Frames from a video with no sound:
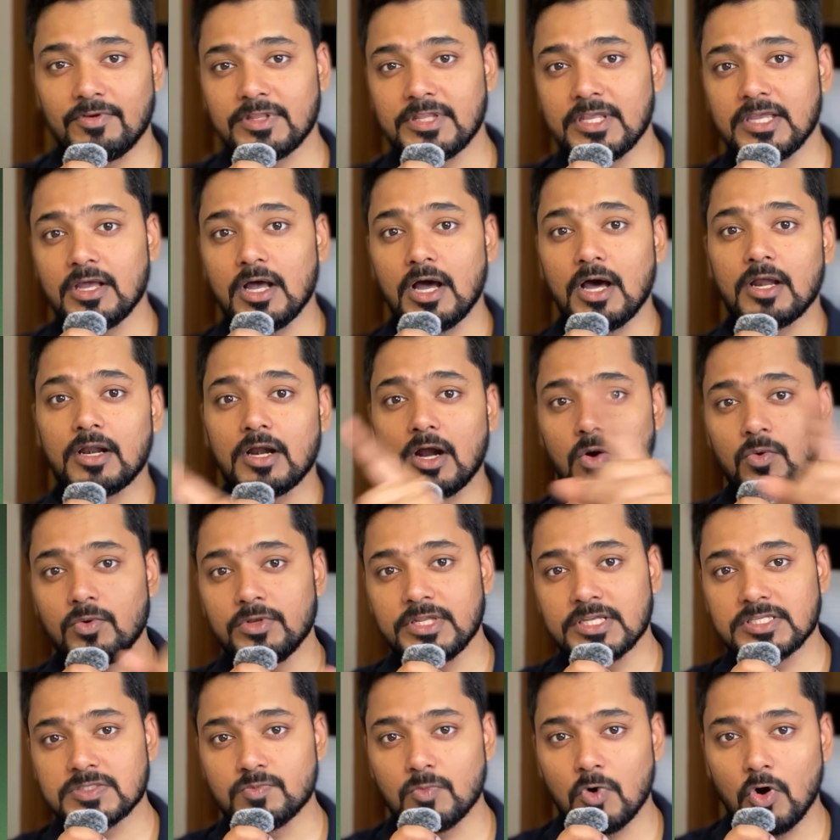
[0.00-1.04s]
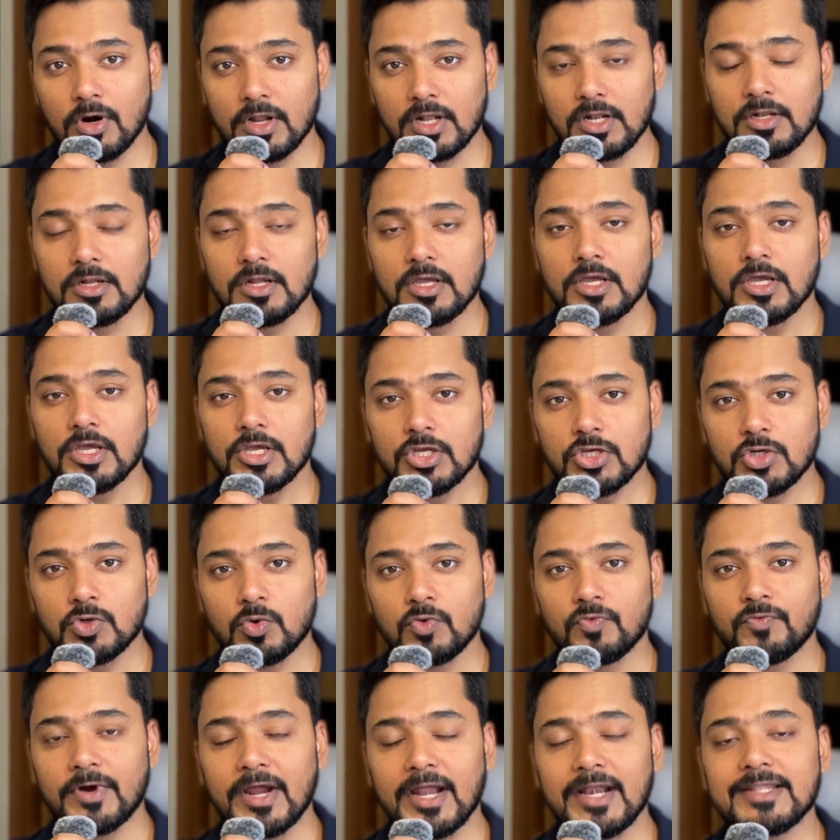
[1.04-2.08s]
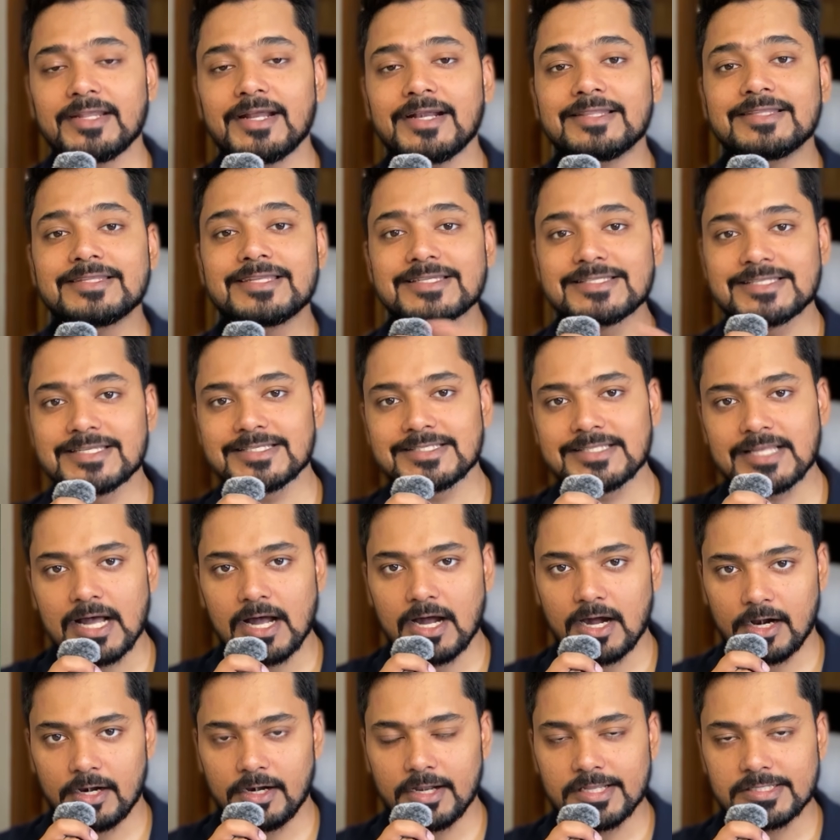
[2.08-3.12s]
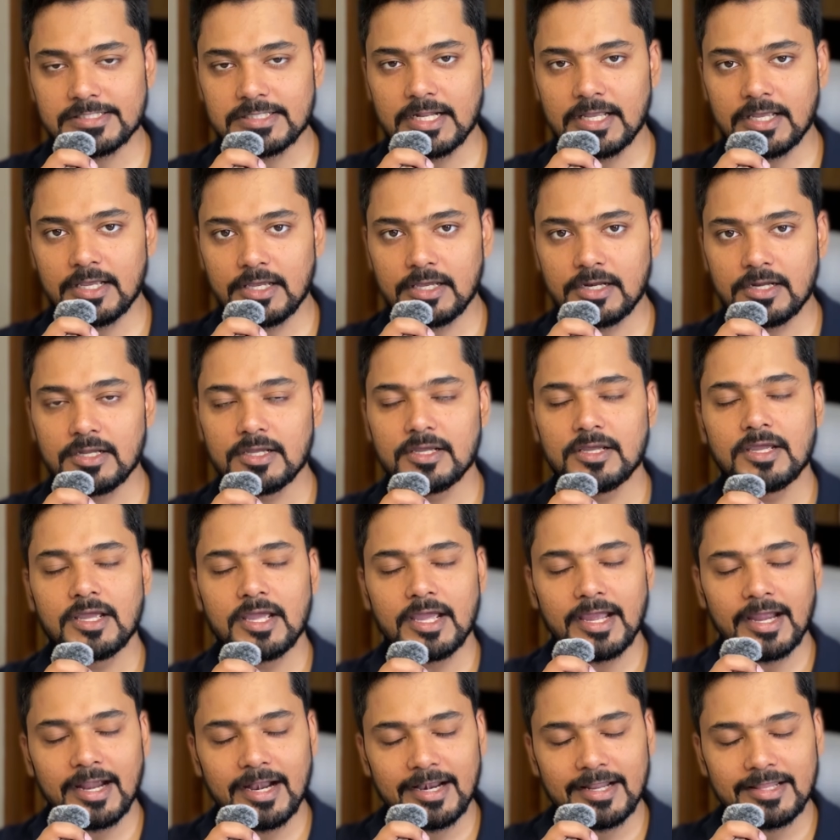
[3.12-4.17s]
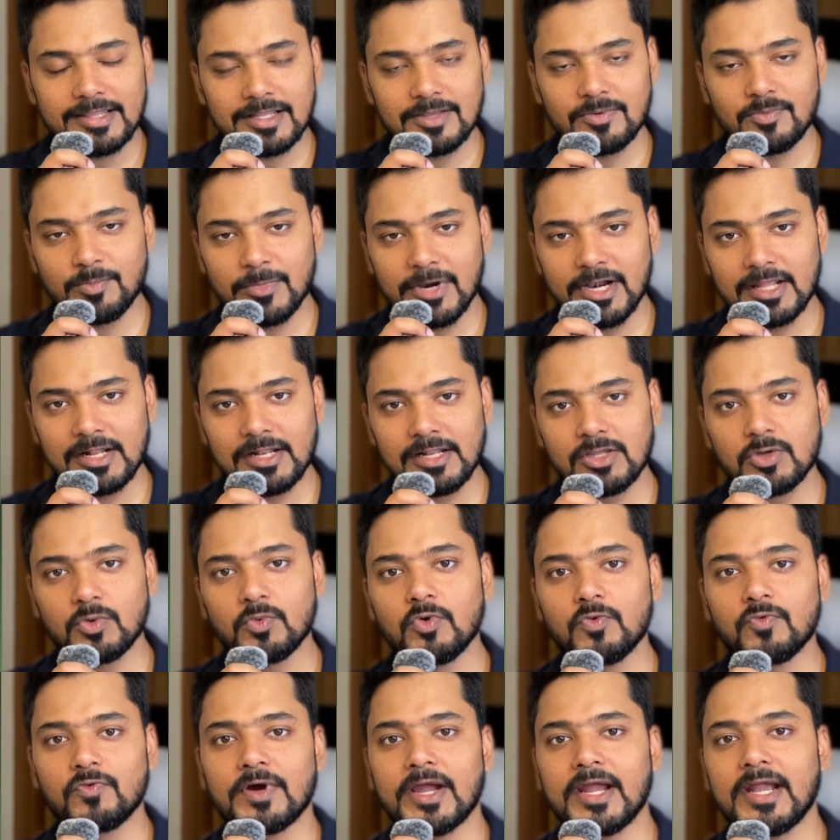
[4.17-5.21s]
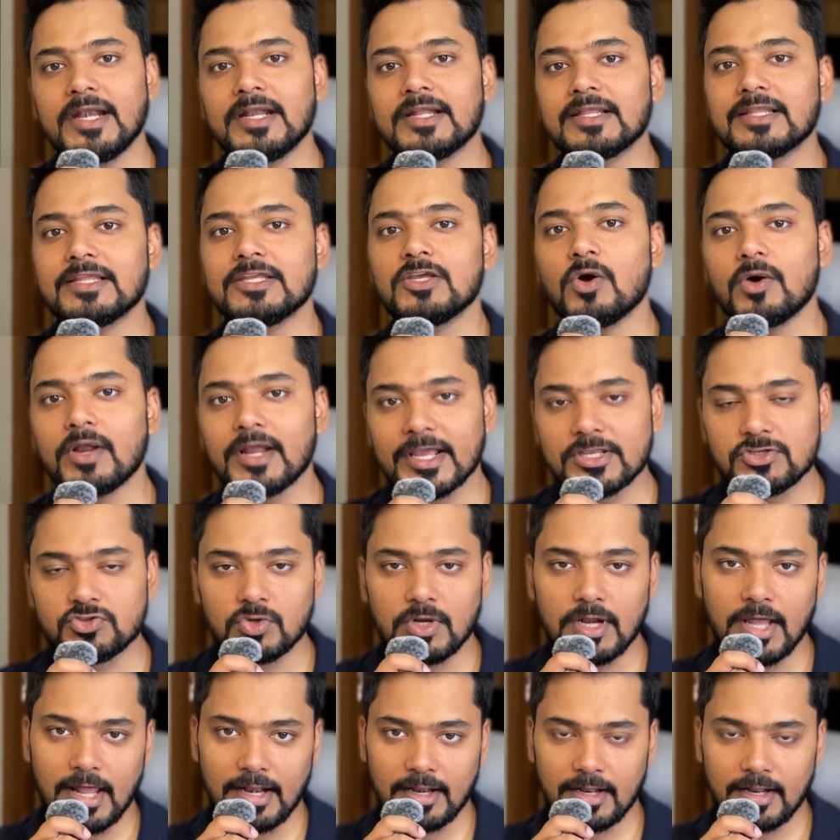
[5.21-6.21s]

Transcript: everything around this model, you would find that this is the harness layer, and in the middle you will find your actual